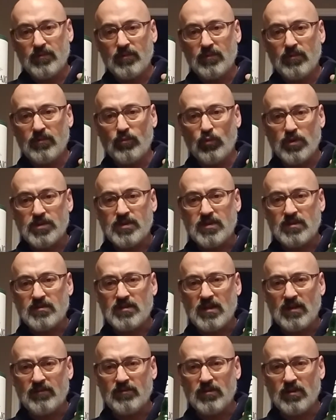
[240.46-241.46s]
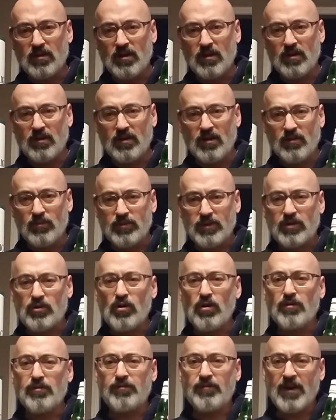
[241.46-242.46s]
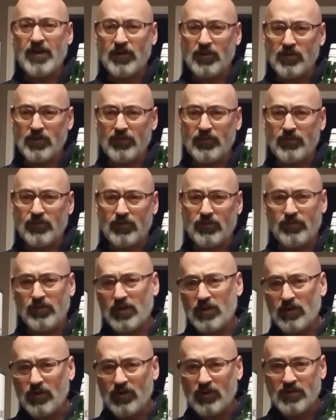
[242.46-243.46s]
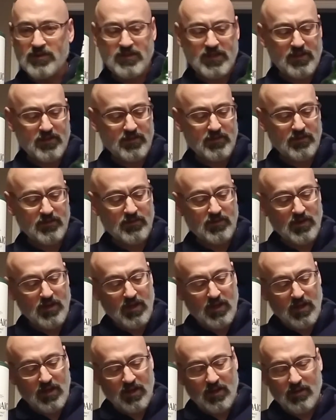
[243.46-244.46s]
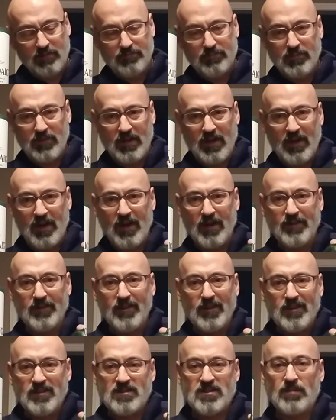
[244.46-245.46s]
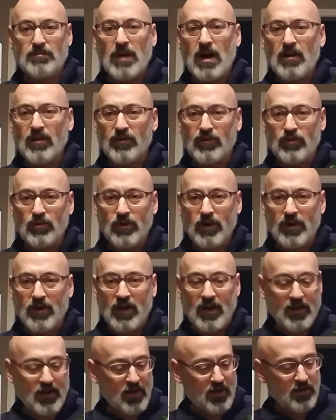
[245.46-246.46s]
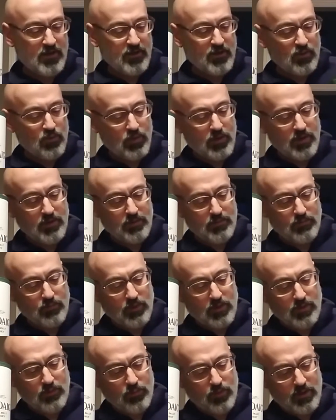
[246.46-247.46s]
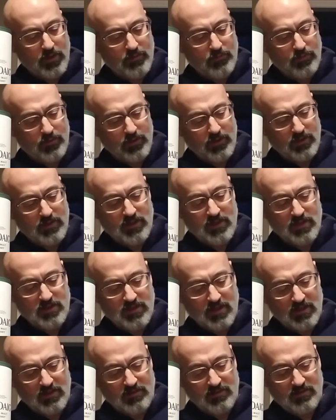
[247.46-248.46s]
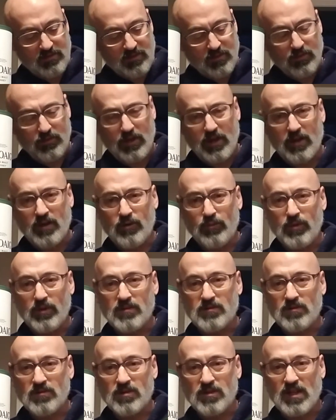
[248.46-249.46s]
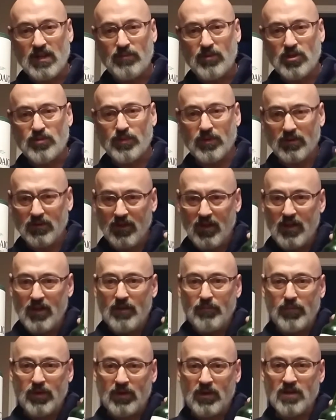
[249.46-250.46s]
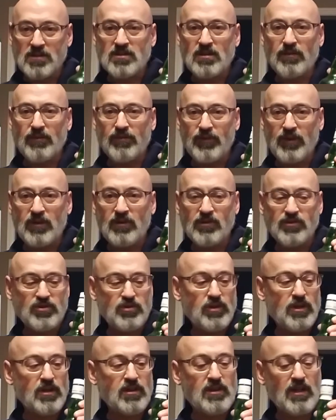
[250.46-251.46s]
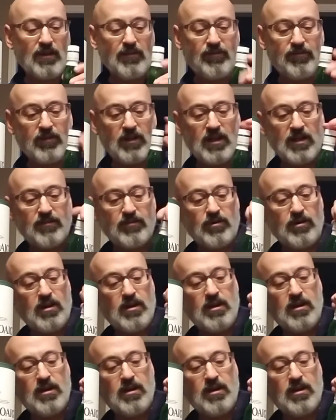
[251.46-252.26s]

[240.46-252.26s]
whiskeys have what they call phenols or phenols. I don't know, some molecule. I don't know what it really does. I don't care to research it that much. But because of the phenols, you get that flavor.